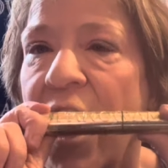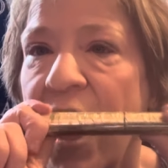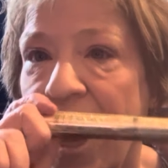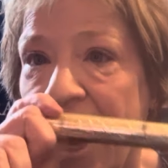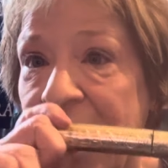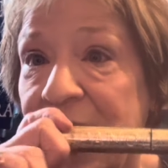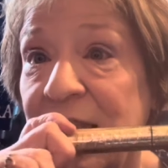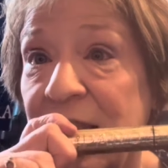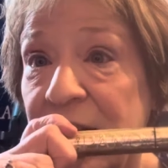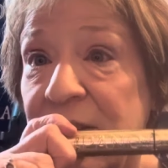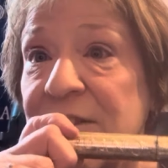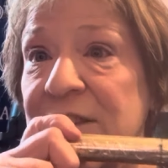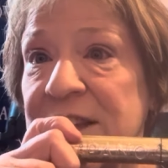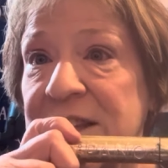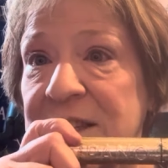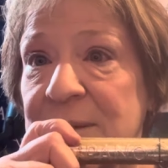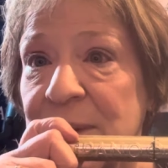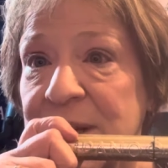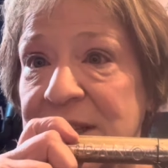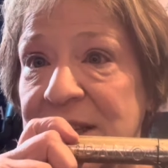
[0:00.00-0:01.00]
I love
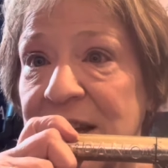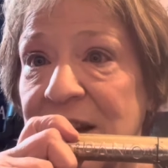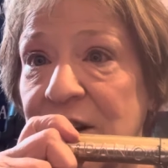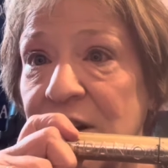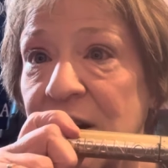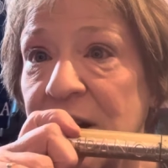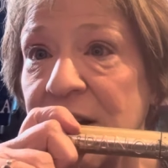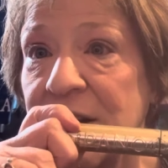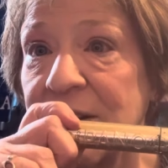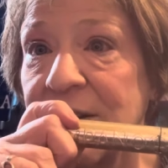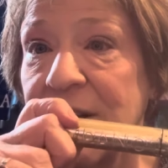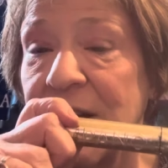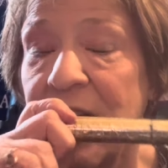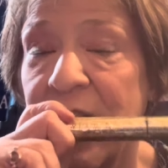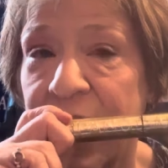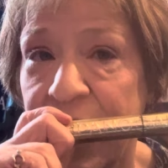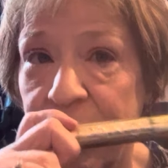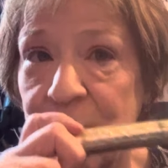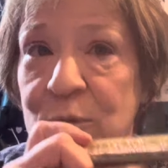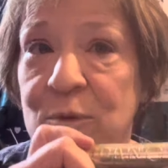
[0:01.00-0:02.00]
this mascara.
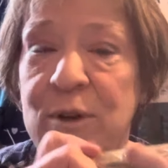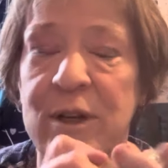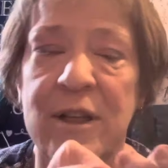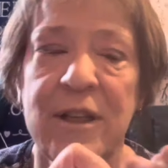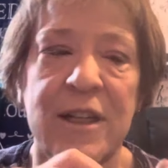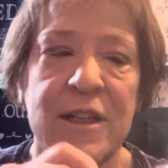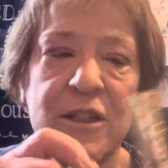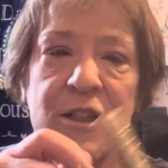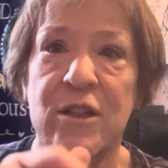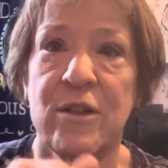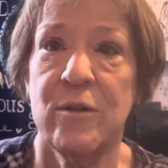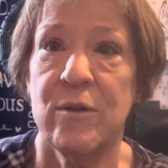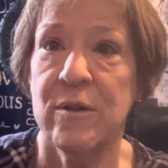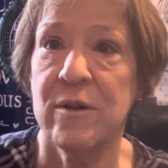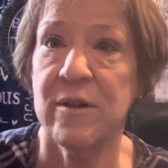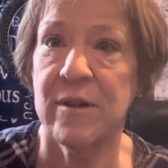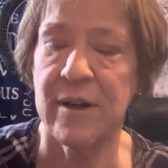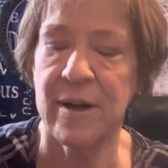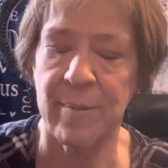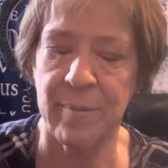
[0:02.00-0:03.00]
I really do.
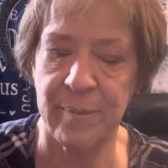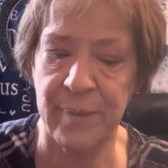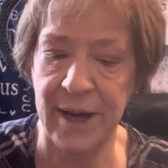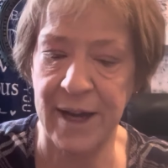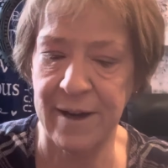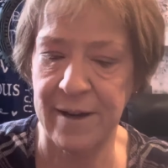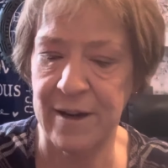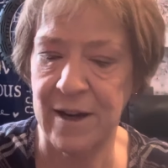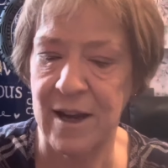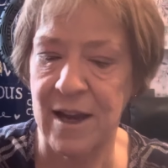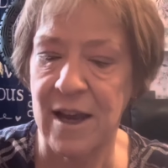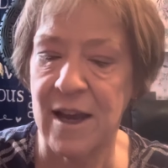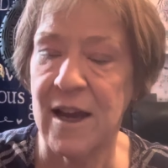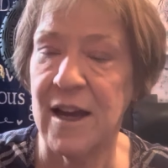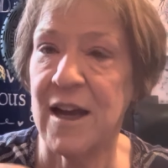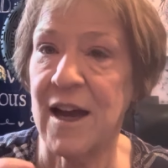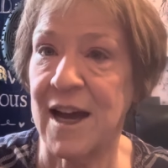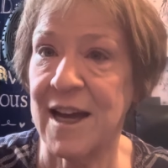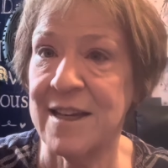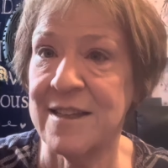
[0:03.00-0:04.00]
But
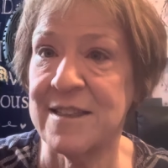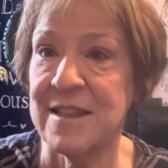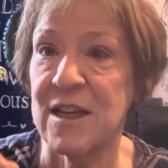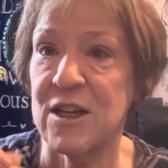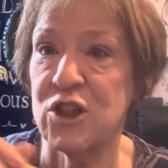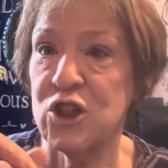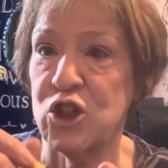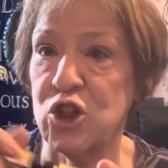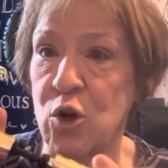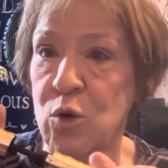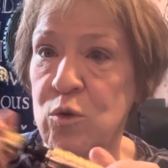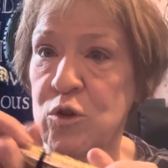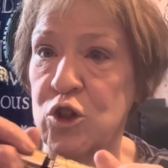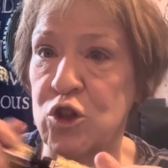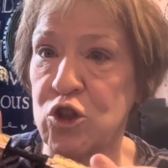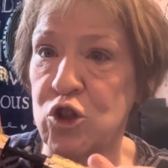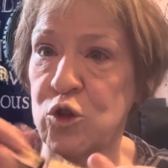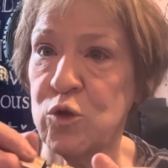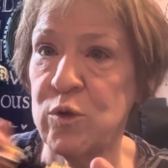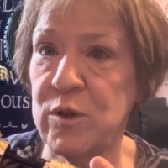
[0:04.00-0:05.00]
guys,
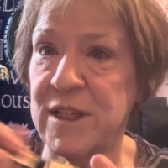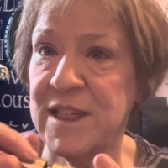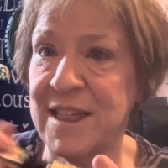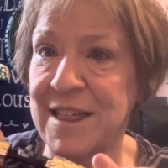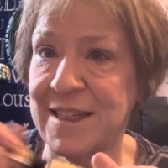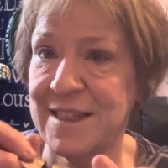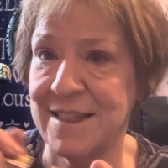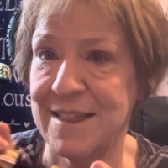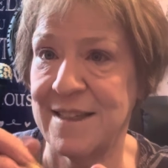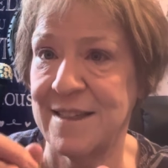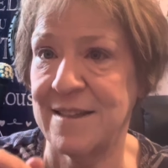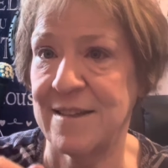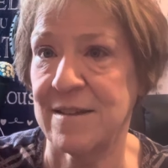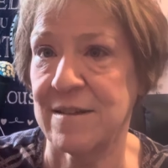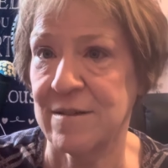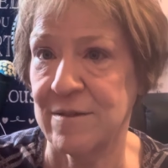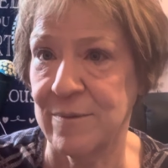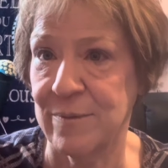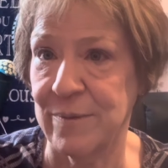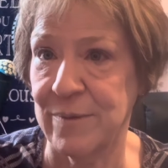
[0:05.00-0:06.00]
don't do this,
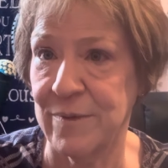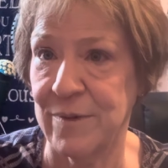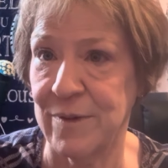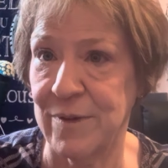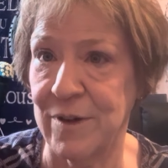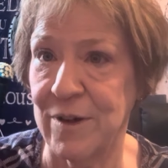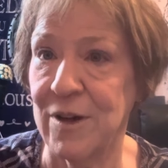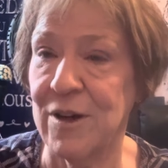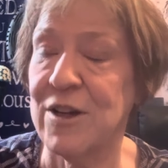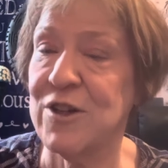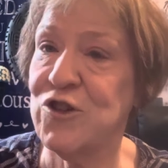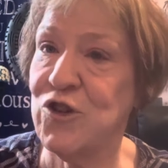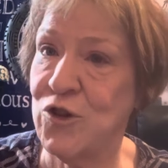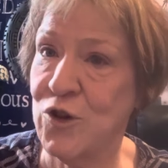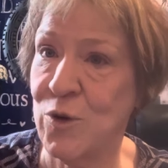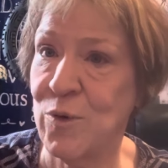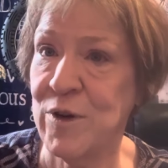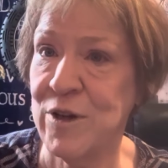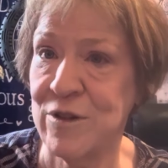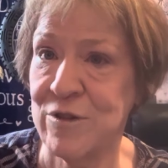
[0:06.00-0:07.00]
because you
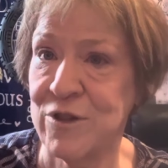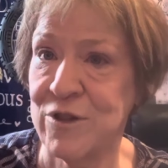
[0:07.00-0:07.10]
know what you're